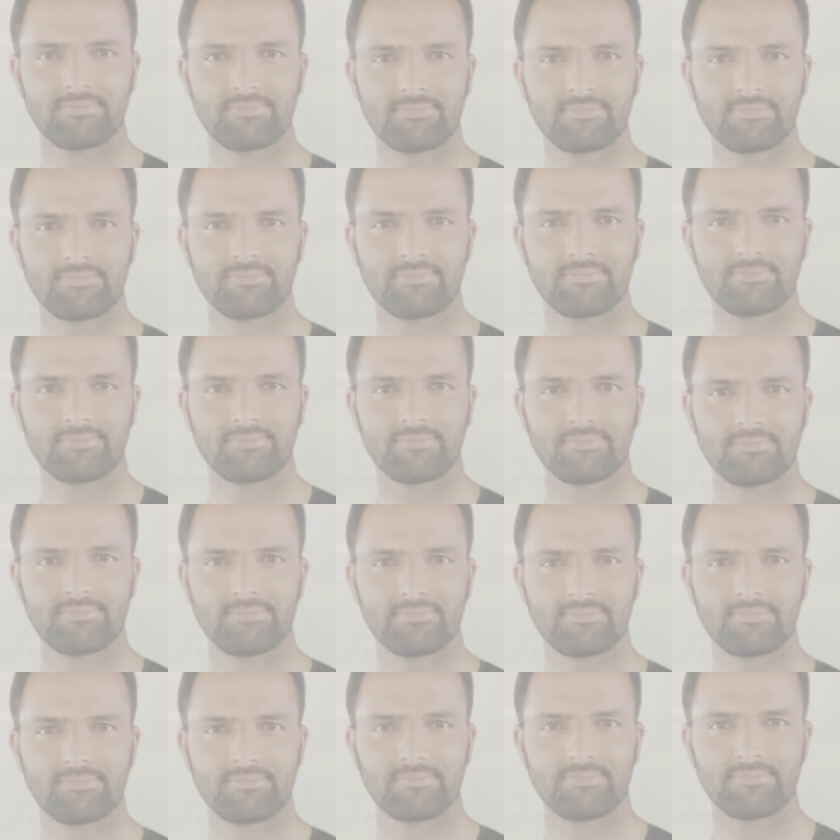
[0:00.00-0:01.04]
minus
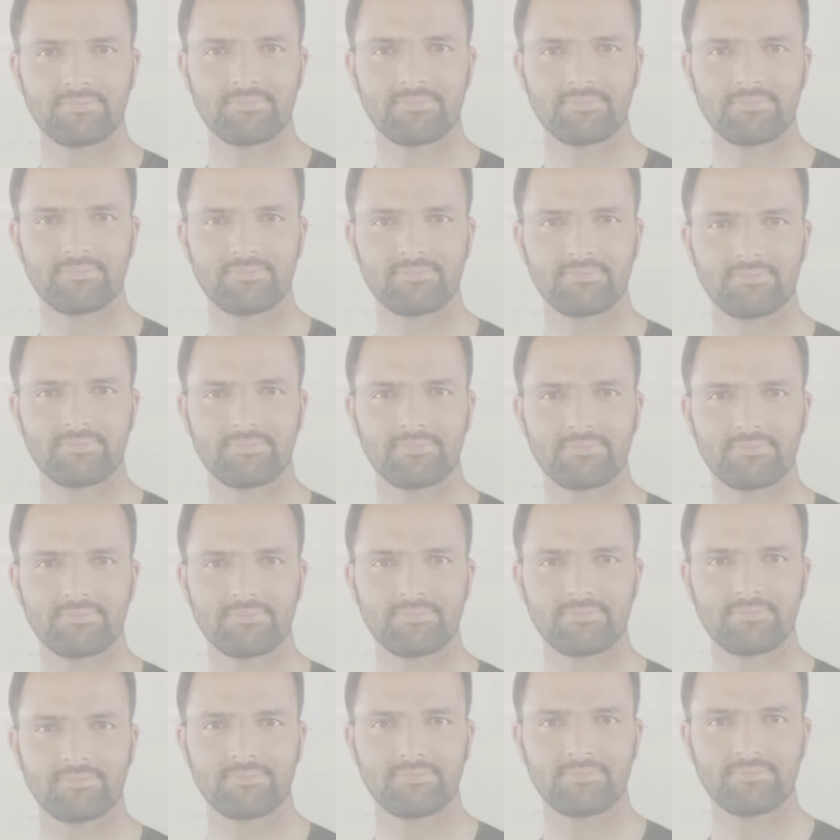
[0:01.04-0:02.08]
2t
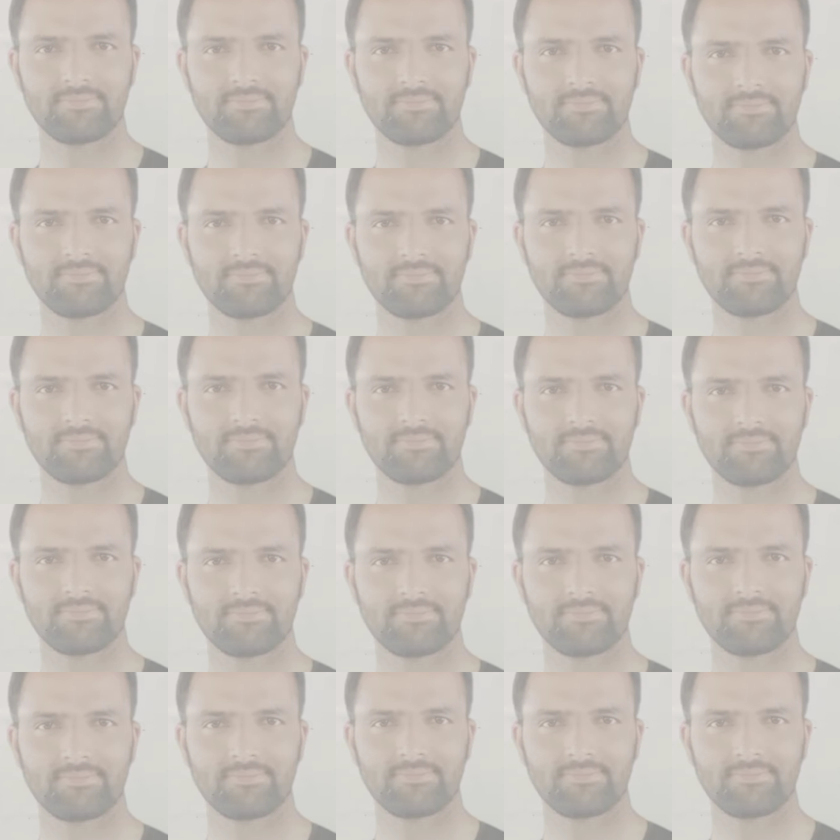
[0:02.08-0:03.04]
is equal to 0,